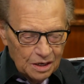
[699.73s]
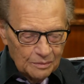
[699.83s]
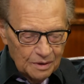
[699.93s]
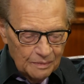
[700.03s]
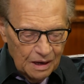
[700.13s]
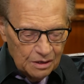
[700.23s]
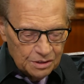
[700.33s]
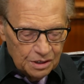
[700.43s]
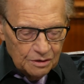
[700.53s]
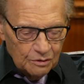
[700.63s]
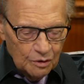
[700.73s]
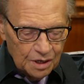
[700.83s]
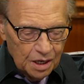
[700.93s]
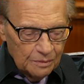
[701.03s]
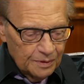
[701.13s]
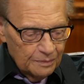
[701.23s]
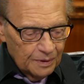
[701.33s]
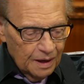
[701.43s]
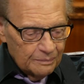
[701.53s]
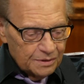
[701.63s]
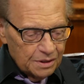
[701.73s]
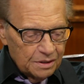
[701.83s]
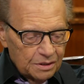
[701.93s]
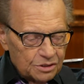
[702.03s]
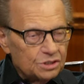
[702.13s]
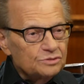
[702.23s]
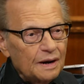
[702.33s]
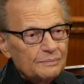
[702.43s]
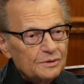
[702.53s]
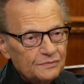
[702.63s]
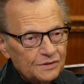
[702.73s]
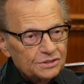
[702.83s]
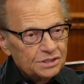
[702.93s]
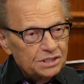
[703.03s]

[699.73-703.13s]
Tell me about growing up hip hop. You just wrapped your first